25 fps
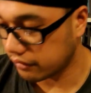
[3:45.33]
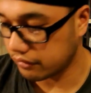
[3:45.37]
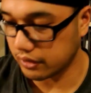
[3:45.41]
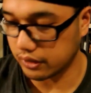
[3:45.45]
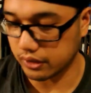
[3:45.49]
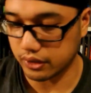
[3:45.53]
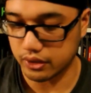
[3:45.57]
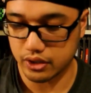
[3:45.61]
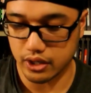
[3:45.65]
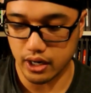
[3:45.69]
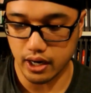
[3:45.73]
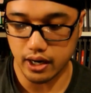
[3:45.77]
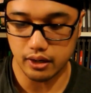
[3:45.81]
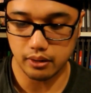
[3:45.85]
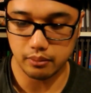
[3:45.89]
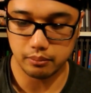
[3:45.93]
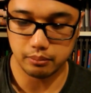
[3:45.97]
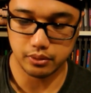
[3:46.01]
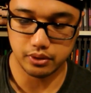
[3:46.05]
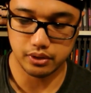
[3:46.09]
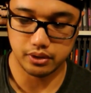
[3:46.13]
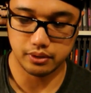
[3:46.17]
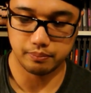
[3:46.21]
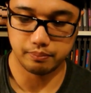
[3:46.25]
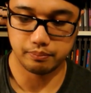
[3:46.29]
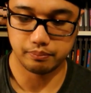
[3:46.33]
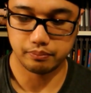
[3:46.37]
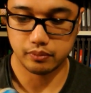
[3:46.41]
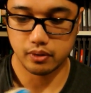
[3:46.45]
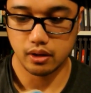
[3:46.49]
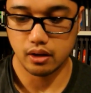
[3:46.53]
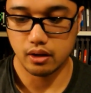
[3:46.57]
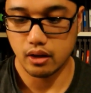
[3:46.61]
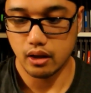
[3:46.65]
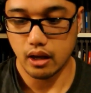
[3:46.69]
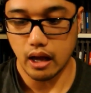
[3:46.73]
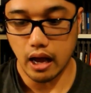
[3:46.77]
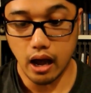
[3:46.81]
Village items.
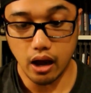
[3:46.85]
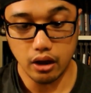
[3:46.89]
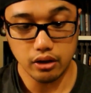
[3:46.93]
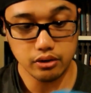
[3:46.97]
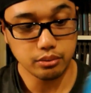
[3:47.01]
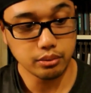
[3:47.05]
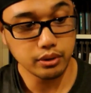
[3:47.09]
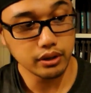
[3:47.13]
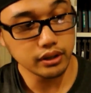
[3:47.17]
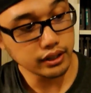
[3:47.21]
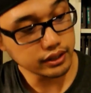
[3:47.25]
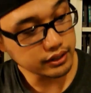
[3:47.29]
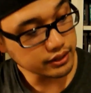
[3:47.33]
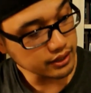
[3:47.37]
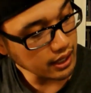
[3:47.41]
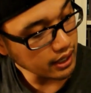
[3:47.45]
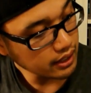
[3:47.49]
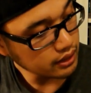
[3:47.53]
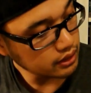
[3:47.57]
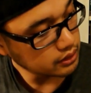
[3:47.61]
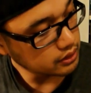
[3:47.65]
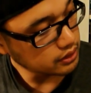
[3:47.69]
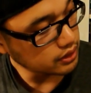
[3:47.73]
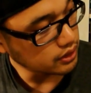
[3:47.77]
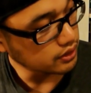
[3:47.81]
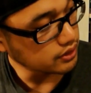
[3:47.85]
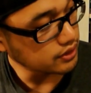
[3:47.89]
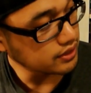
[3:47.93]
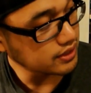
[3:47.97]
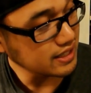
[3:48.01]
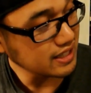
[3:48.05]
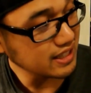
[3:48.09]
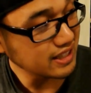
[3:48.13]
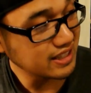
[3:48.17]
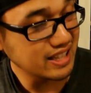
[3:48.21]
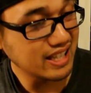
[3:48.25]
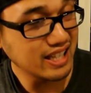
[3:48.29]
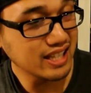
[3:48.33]
I was really excited to
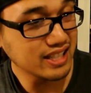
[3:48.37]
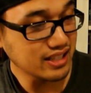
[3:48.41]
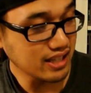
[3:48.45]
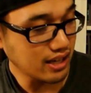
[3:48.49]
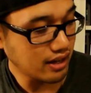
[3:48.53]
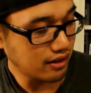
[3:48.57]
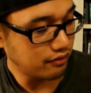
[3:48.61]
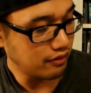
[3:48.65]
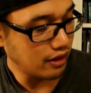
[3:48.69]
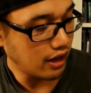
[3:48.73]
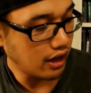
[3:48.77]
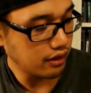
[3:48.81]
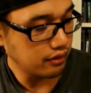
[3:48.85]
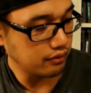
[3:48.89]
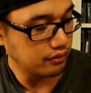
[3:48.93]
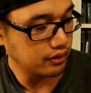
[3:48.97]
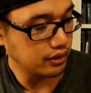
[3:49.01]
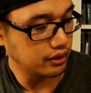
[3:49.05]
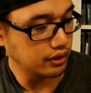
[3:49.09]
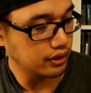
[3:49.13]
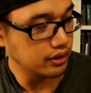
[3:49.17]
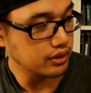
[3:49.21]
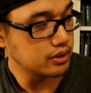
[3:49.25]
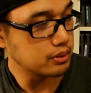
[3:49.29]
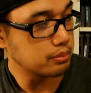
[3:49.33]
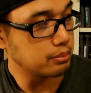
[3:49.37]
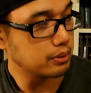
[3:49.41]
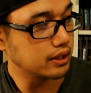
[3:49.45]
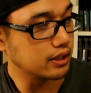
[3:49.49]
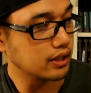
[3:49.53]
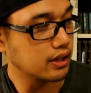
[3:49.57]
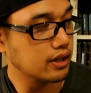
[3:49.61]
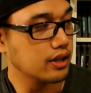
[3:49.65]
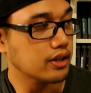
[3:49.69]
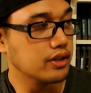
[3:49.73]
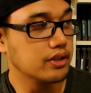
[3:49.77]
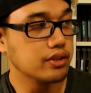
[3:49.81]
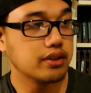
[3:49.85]
see this at a Value Village
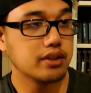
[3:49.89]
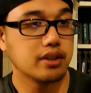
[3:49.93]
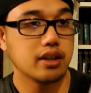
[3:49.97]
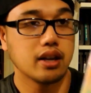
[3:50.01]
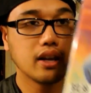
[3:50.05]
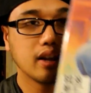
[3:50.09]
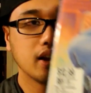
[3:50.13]
because